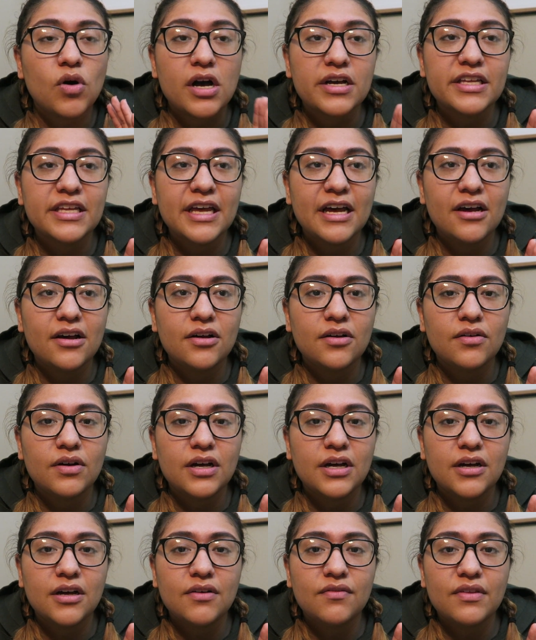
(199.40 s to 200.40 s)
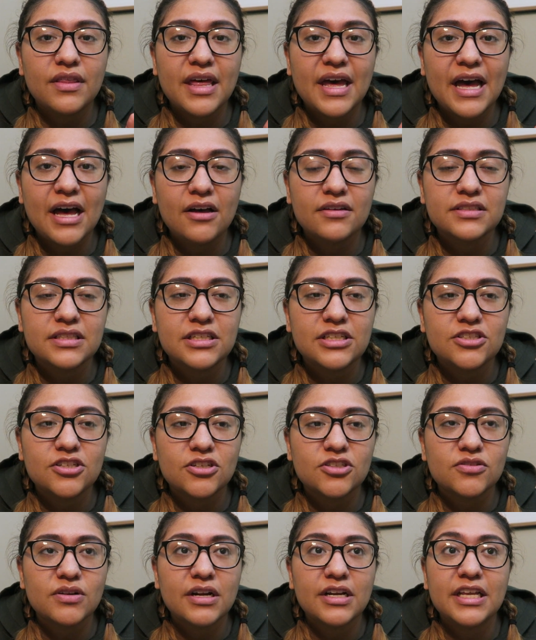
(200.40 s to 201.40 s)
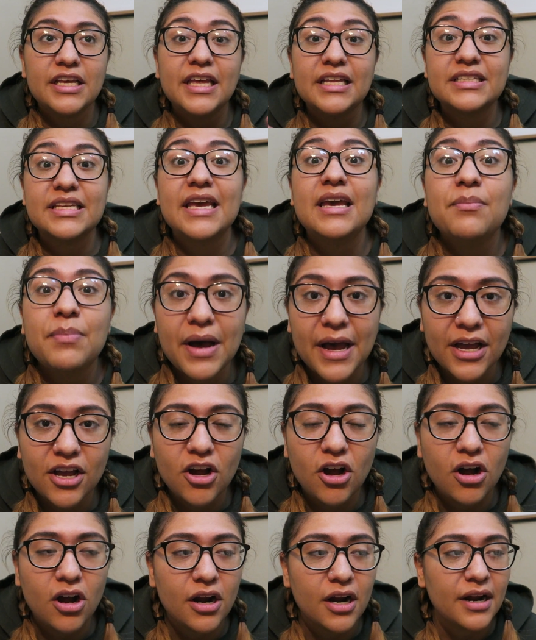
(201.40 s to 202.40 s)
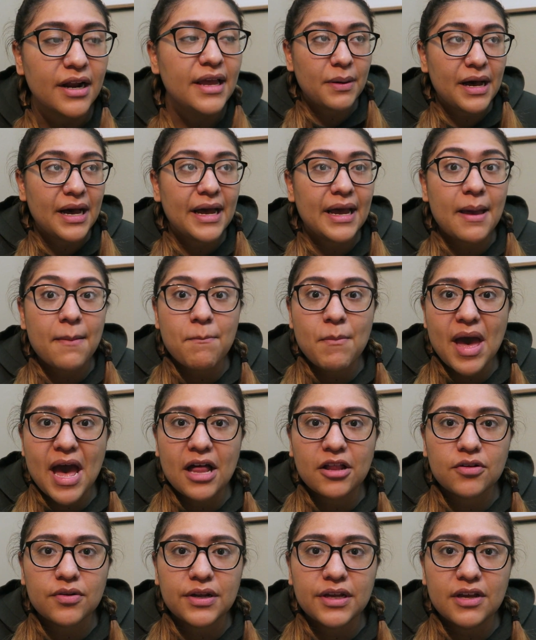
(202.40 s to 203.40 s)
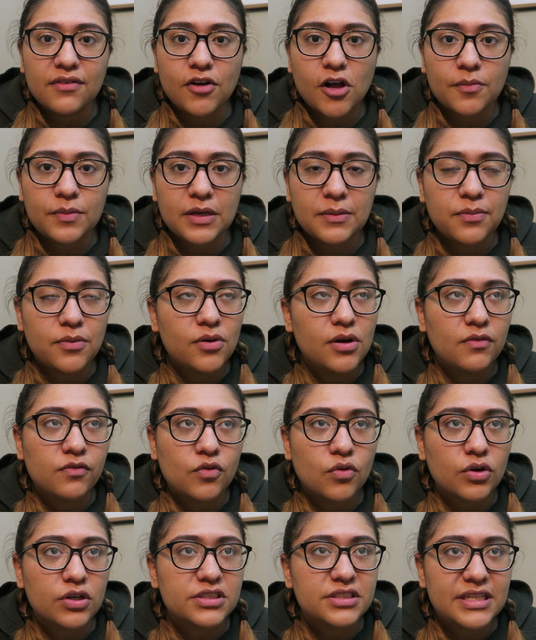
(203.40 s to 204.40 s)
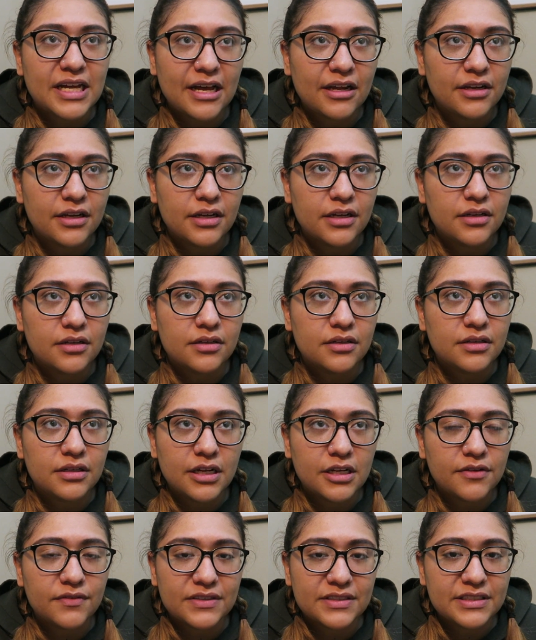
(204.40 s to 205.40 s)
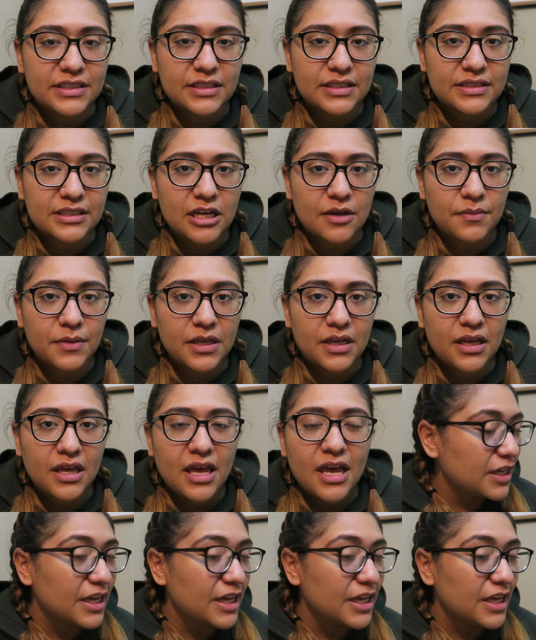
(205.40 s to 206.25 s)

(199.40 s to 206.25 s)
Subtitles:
walking out of the house, and he turns around, he gets hit by a car by Mallory, of all people, of course. How did none of us see this coming?